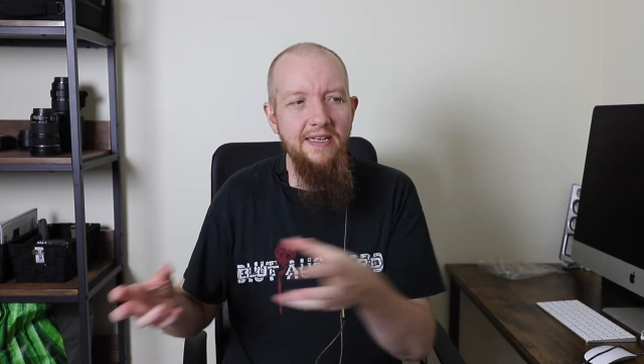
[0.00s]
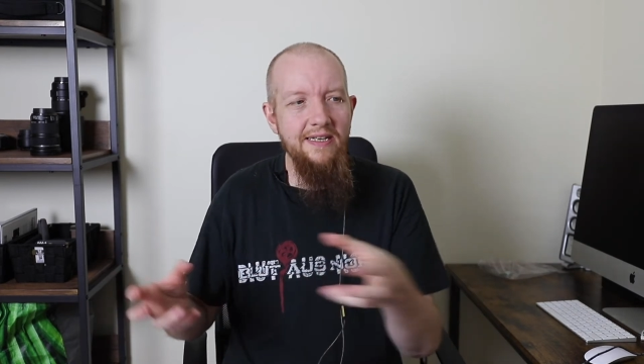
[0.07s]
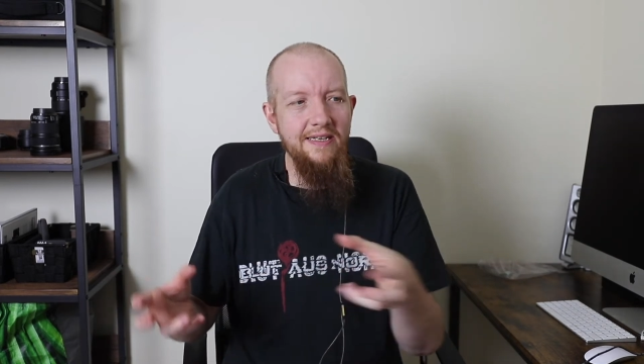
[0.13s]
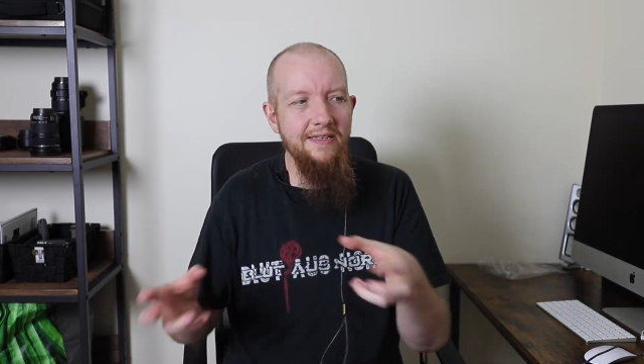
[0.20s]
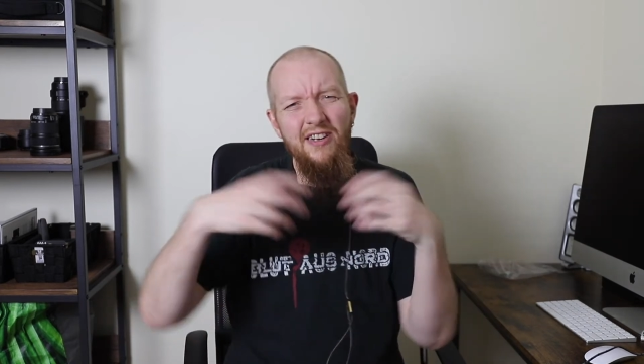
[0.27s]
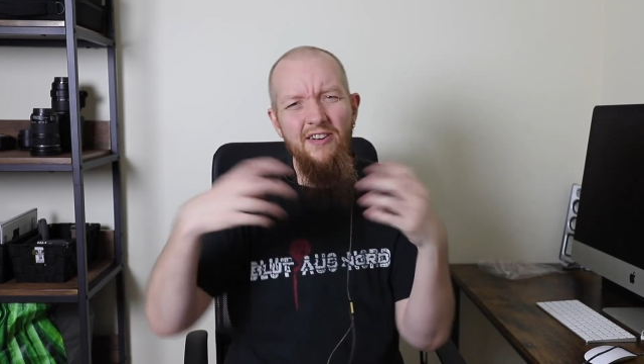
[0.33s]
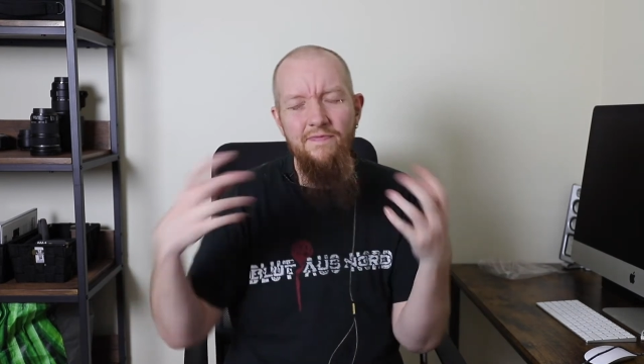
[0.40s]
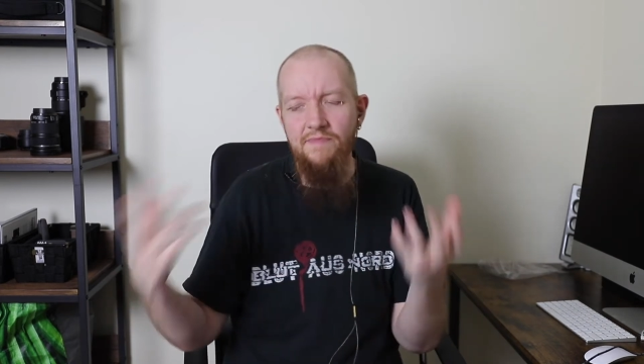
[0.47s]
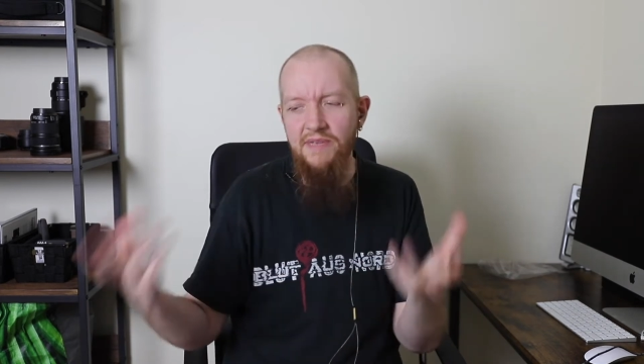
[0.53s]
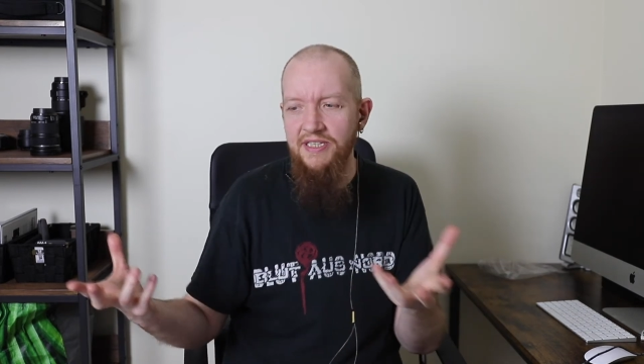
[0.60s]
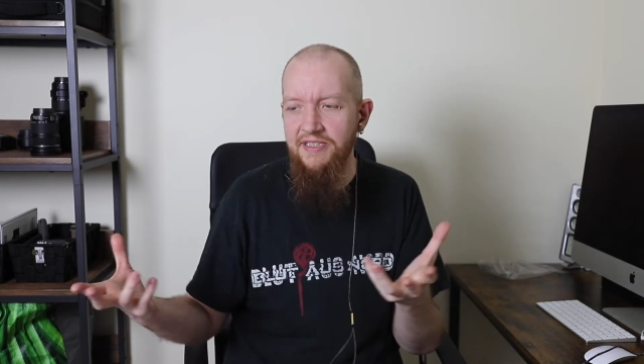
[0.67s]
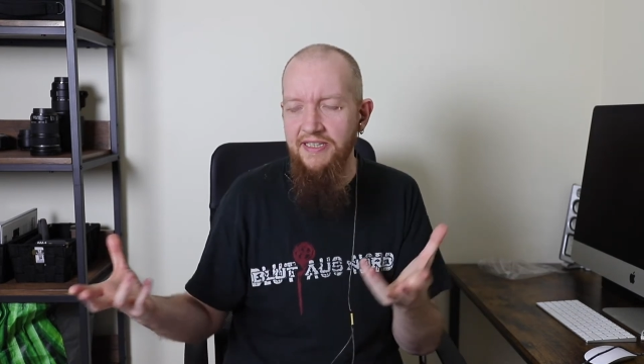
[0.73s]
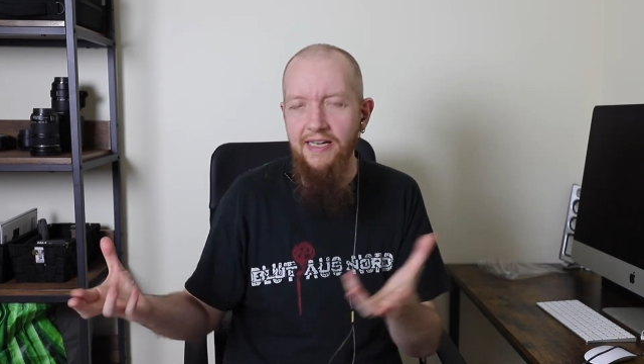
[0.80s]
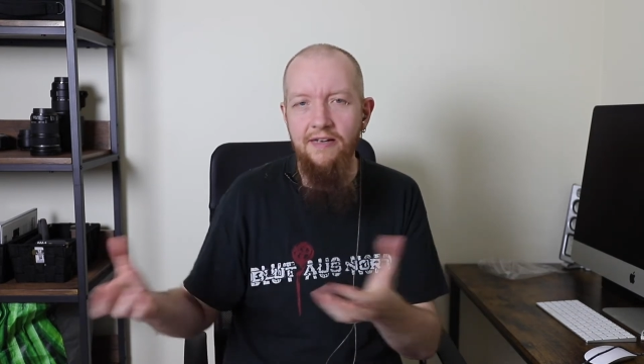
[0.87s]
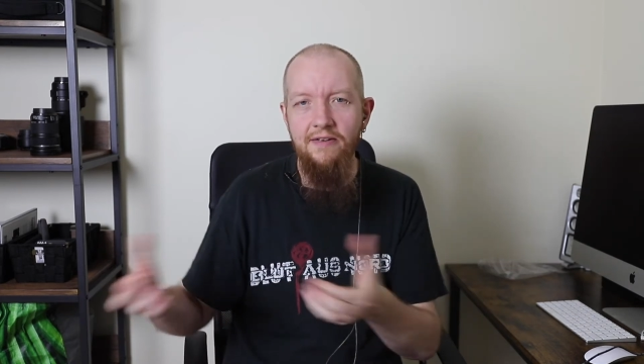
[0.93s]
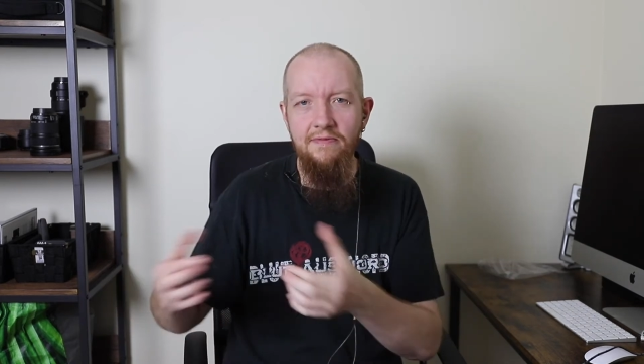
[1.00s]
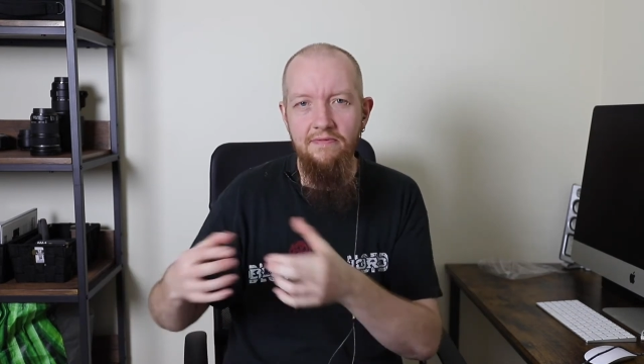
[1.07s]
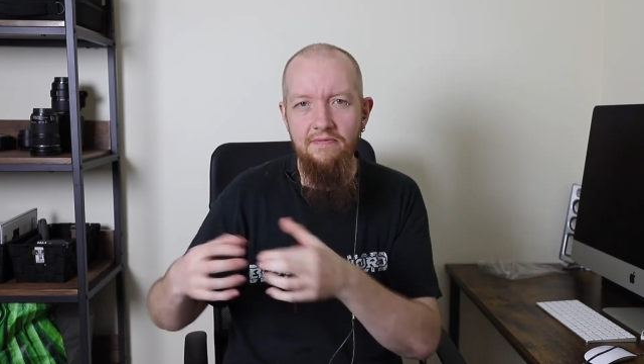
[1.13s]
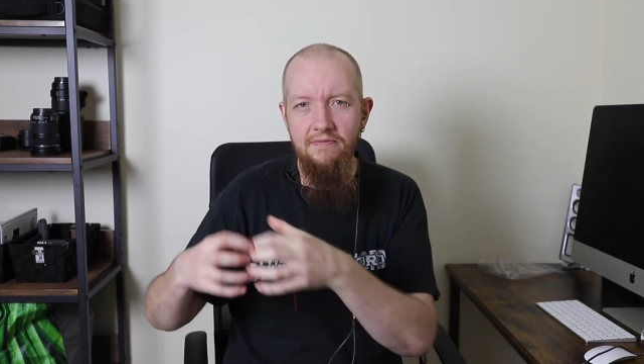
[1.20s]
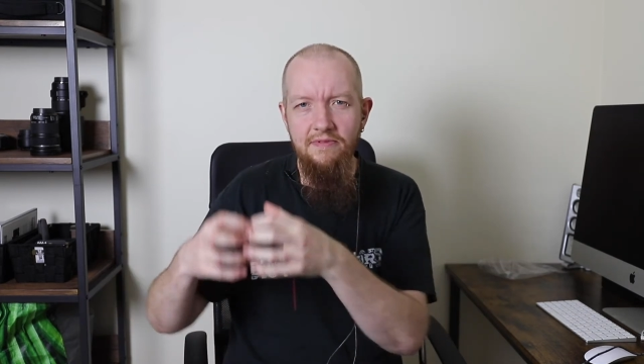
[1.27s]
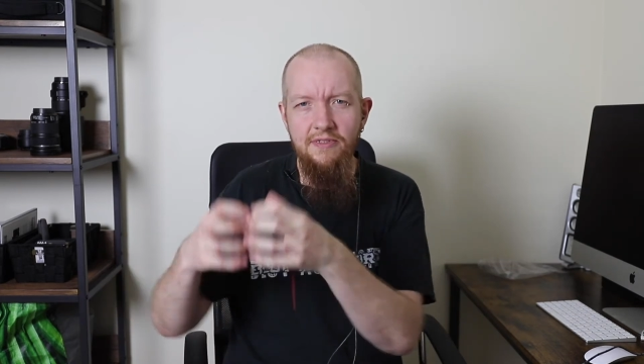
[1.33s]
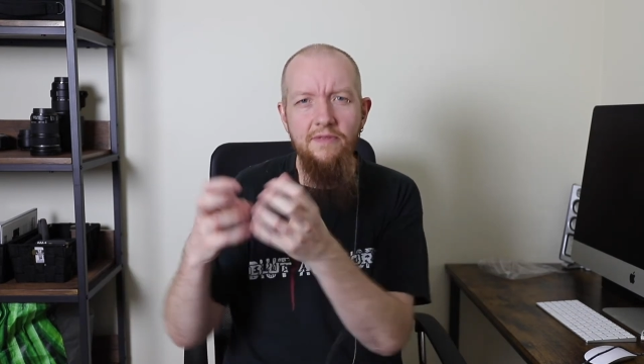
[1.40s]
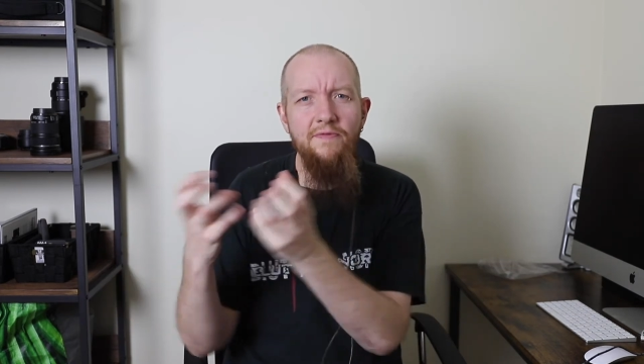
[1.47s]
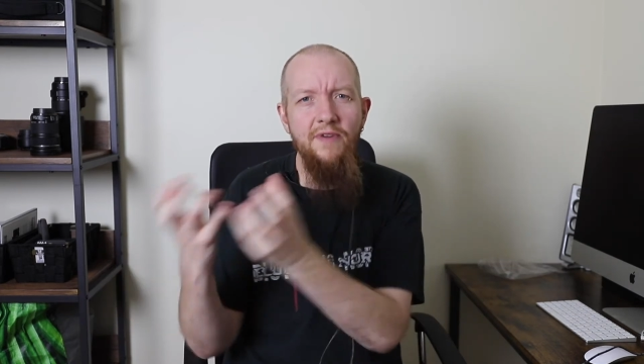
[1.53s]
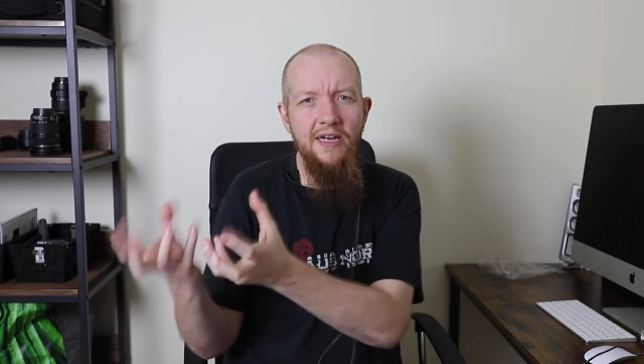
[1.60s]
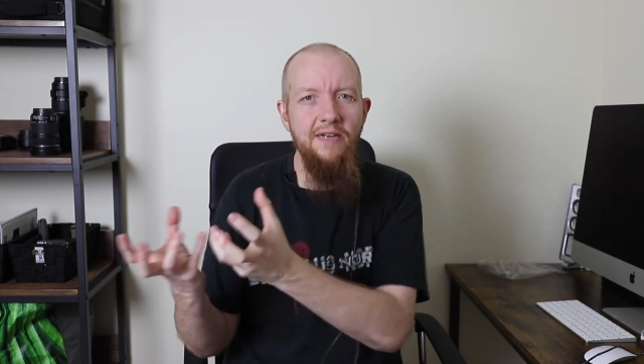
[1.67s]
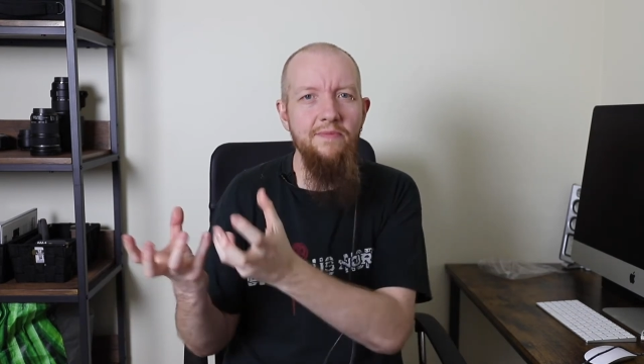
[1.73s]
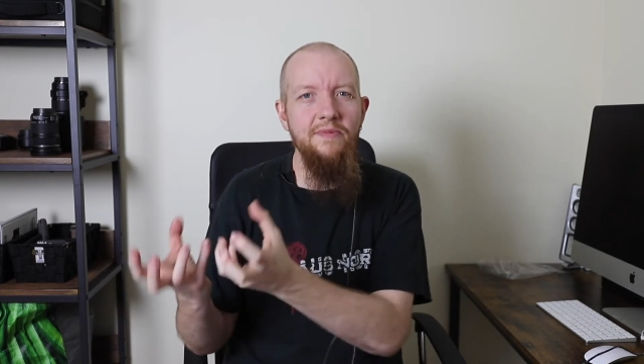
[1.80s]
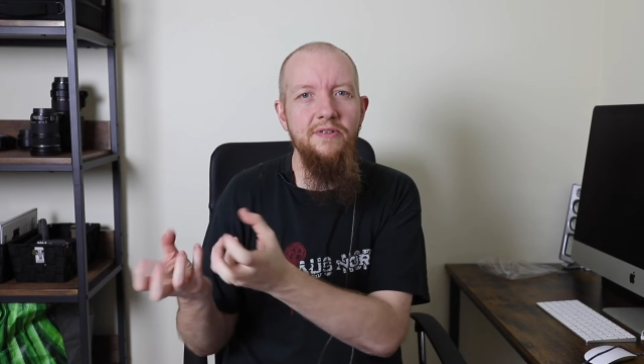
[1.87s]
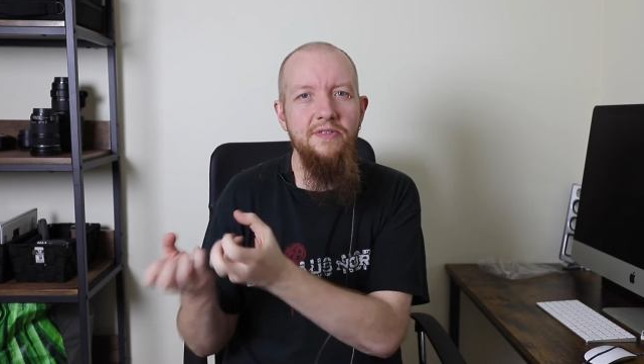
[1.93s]
It kind of missed out
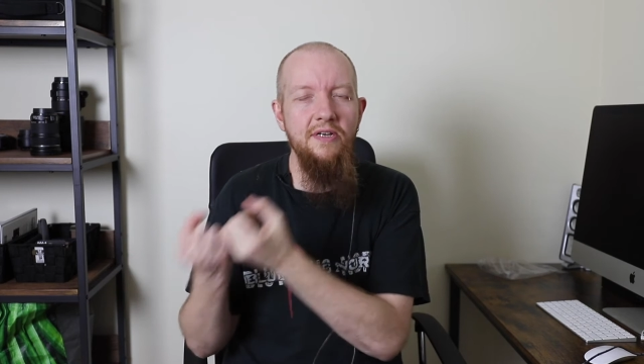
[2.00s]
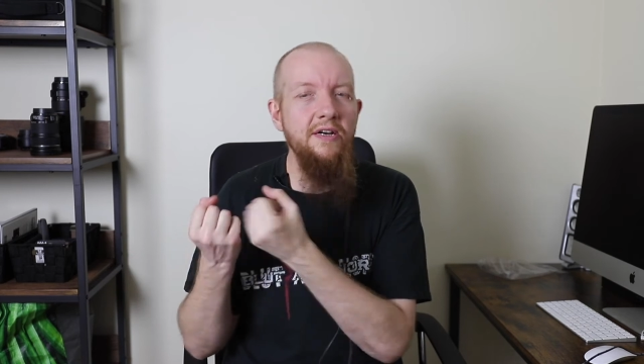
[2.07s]
development,